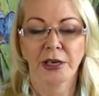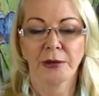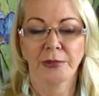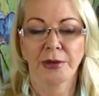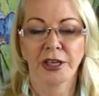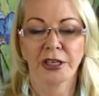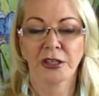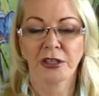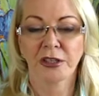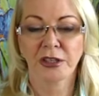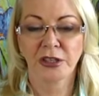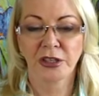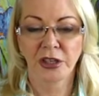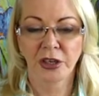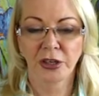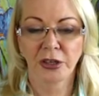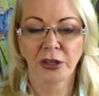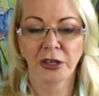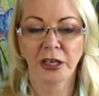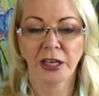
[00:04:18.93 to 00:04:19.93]
But
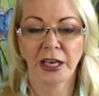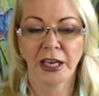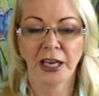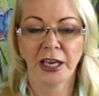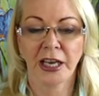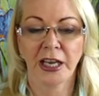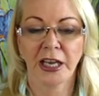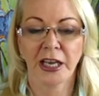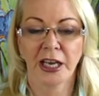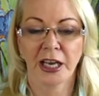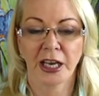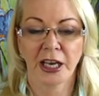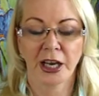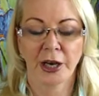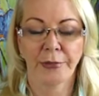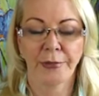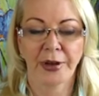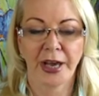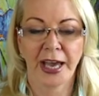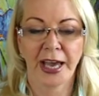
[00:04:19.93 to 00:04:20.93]
certainly um,